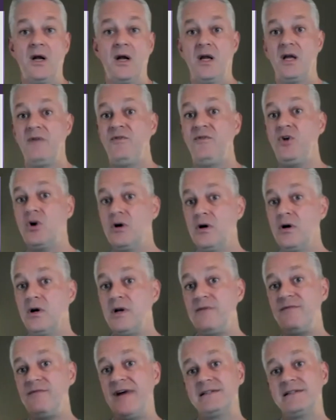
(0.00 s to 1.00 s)
If you're
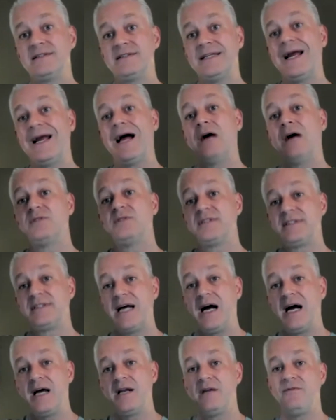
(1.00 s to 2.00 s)
investing
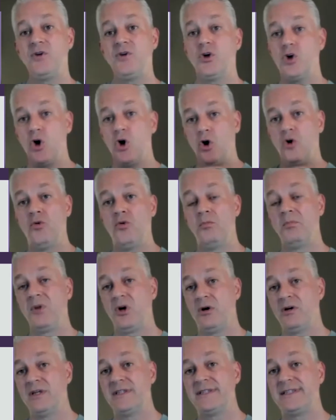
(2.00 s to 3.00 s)
outside of your home
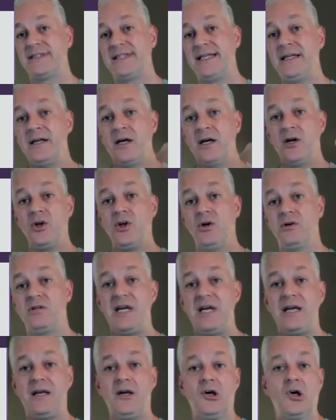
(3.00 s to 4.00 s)
currency, you're
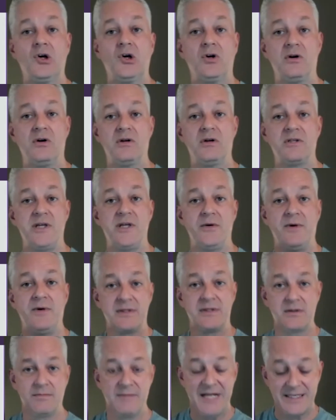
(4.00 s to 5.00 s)
taking on currency
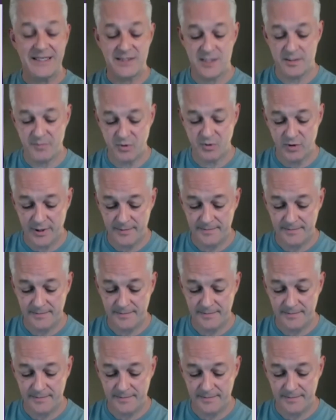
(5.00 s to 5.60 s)
risk. That's the point.